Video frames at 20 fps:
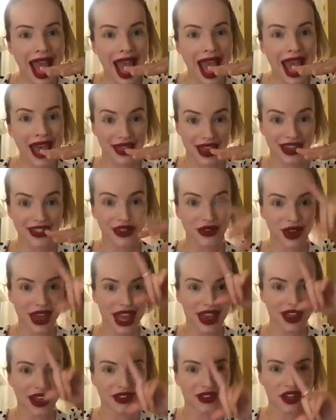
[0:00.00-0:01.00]
That's okay.
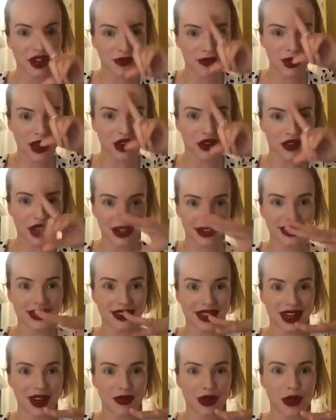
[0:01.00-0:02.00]
That's your middle. It's
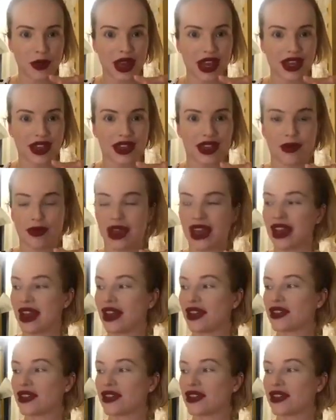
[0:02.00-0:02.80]
going to be weak in the beginning.